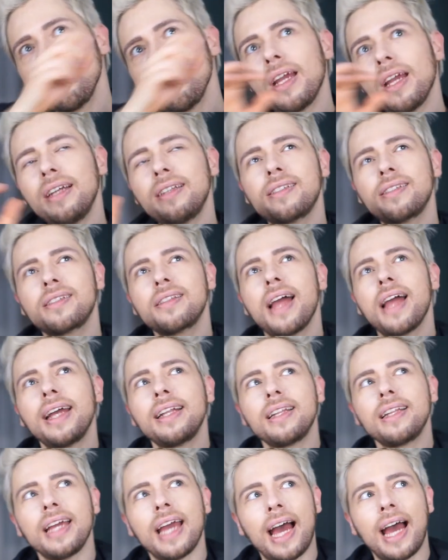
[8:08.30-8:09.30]
It's
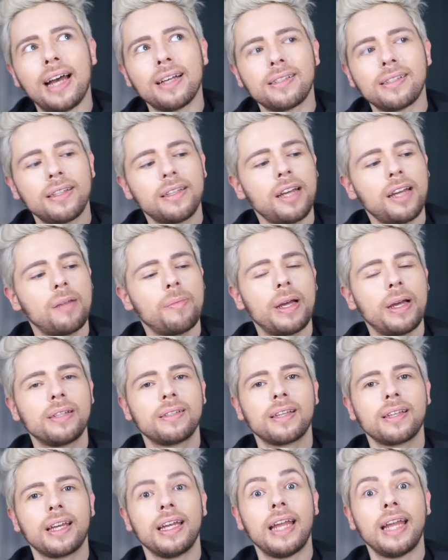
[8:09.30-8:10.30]
slightly acidy on my
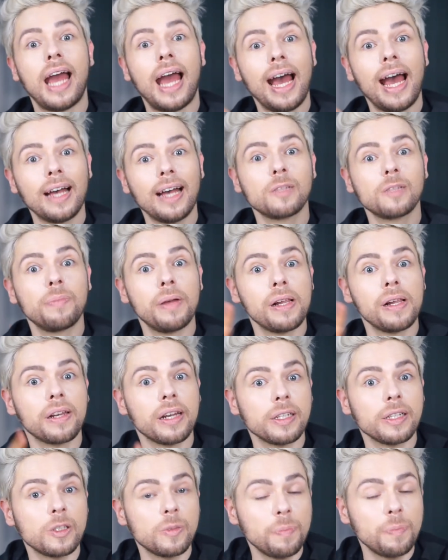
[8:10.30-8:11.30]
skin, as Bel
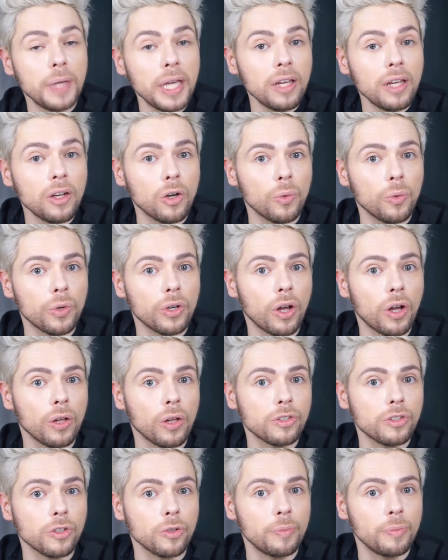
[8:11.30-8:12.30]
Respiro would
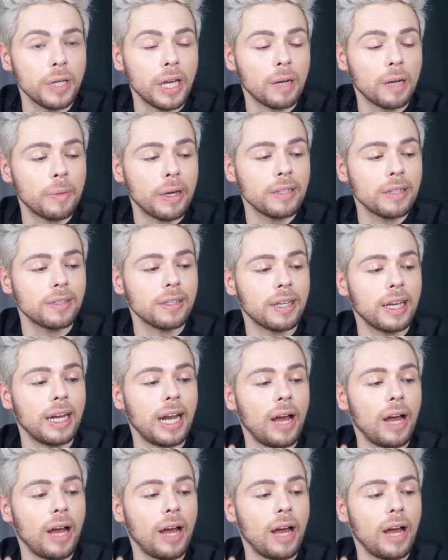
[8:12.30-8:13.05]
also be on my skin.